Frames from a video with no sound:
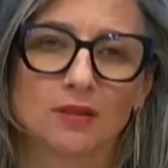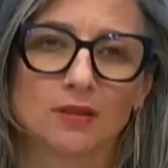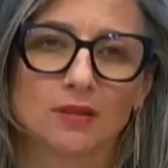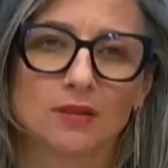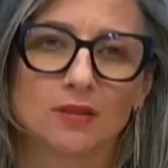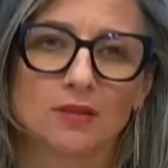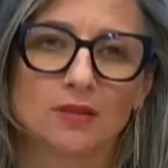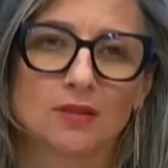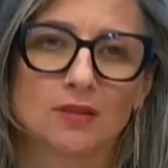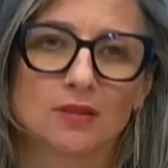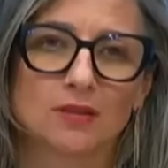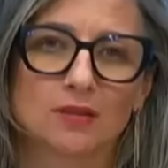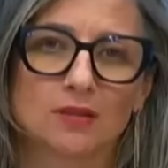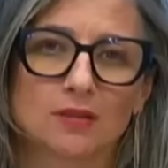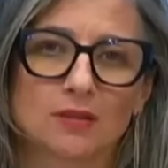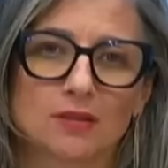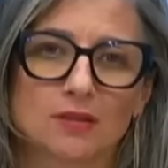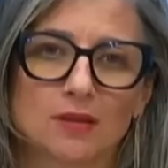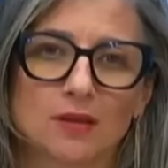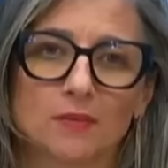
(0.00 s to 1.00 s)
this is
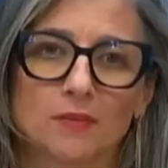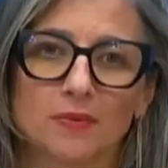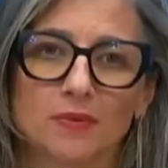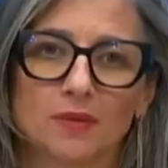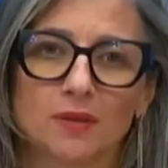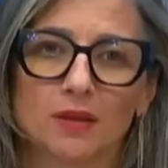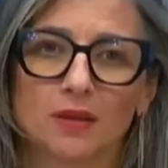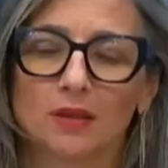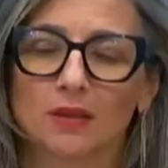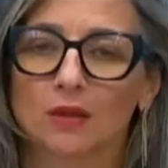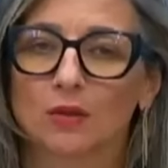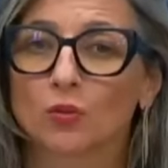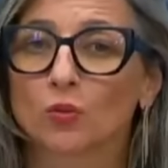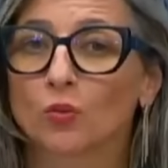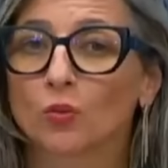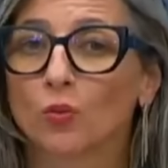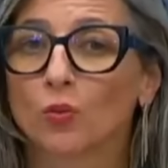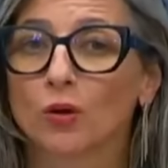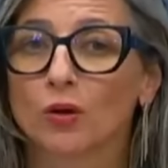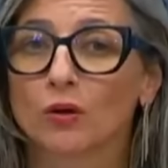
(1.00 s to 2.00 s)
something
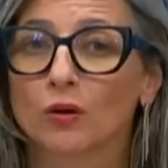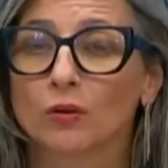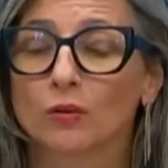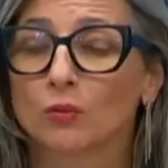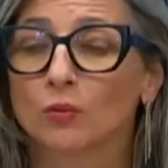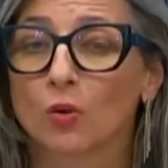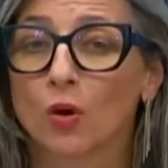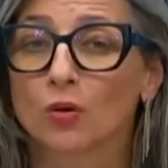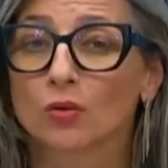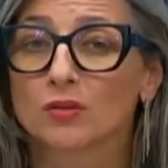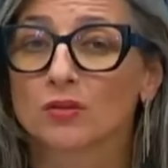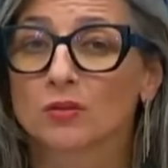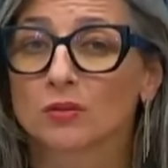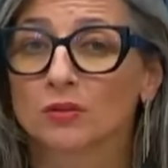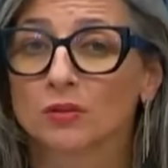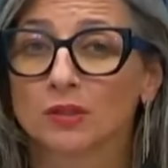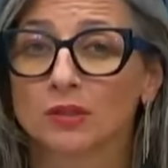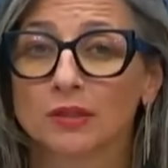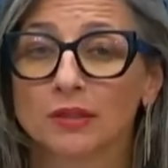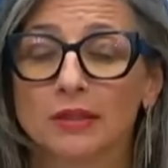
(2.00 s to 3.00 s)
that walks
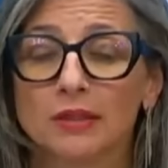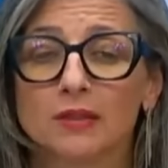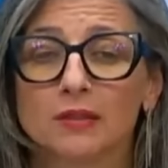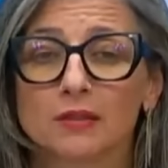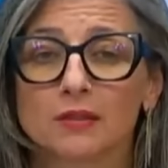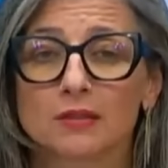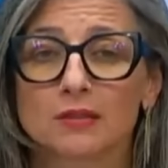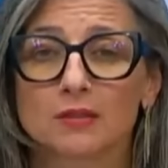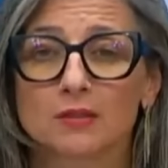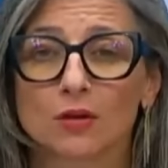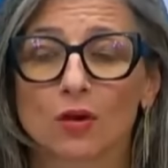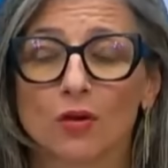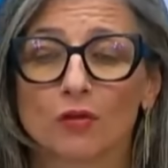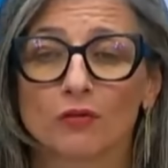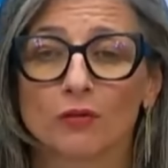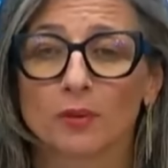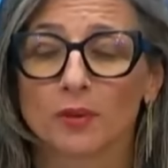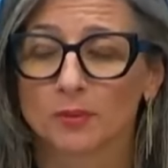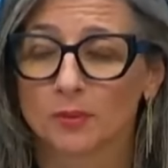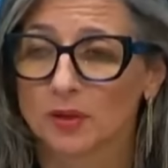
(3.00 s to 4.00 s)
on the heels
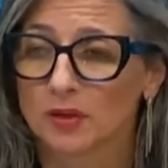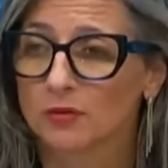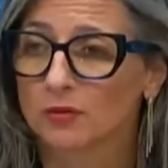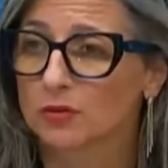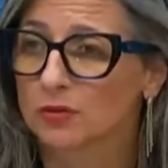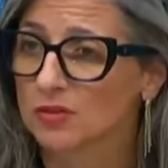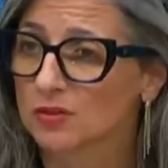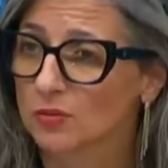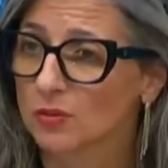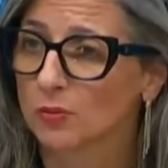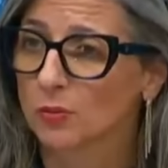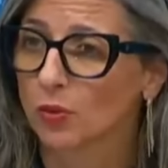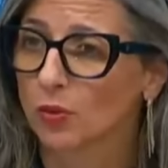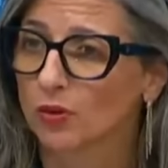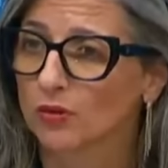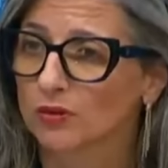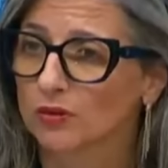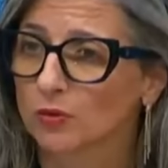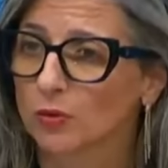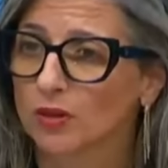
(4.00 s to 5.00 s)
of my previous
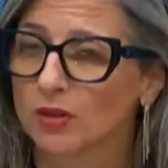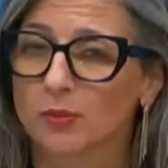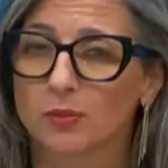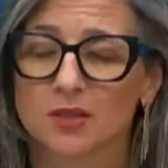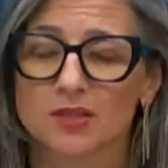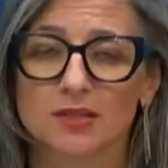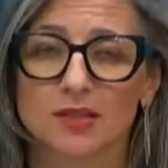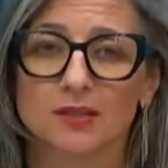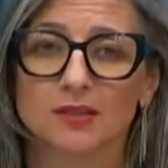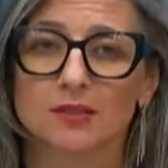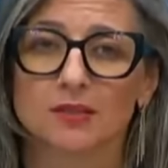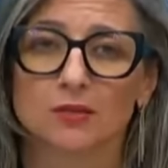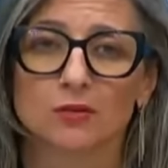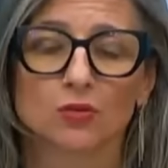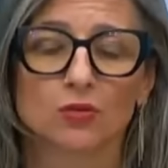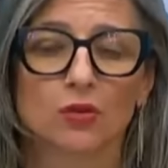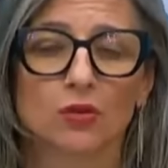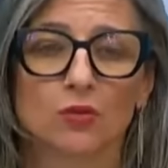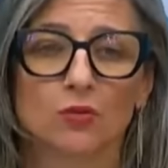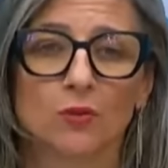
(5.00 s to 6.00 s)
report, which I presented
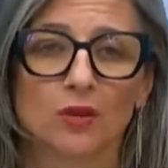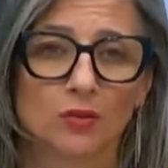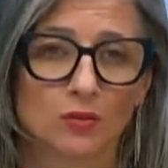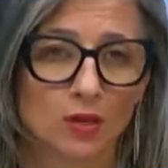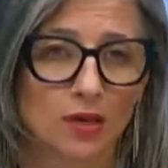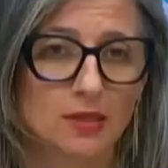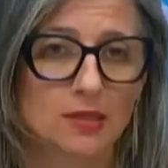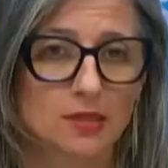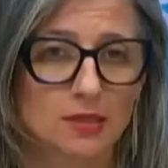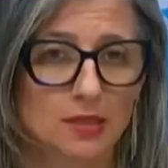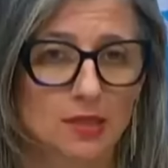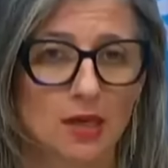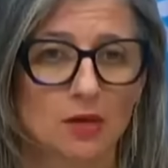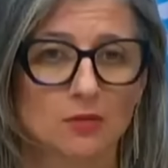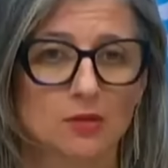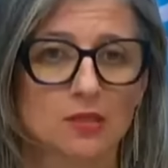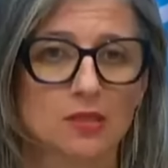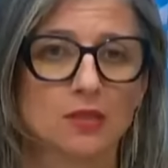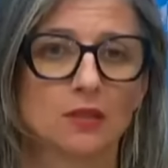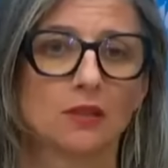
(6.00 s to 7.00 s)
to the Human Rights
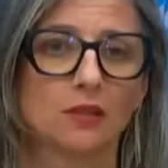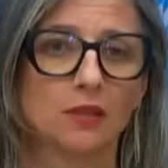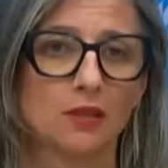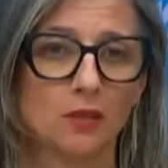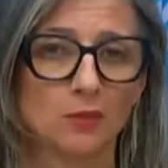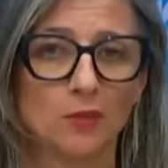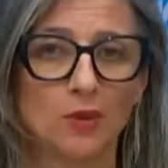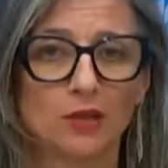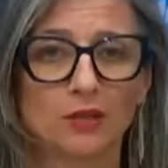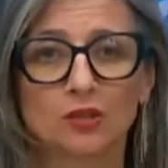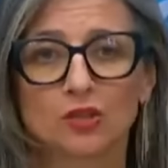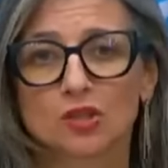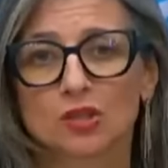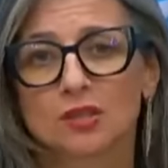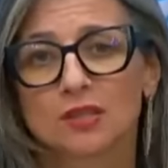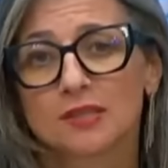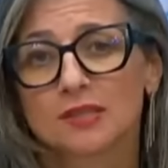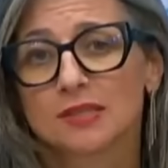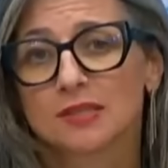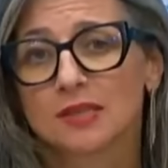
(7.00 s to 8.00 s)
Council in March
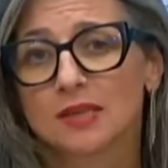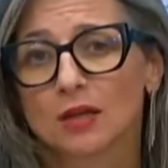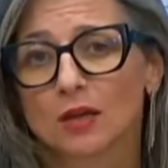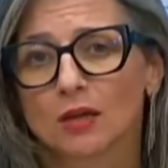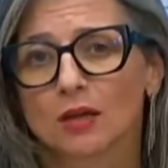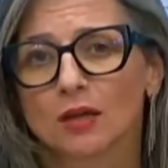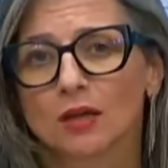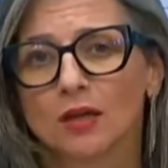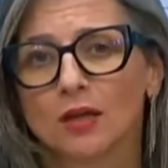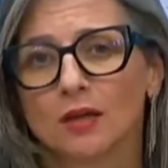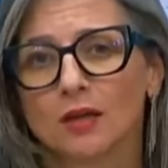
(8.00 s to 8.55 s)
this year,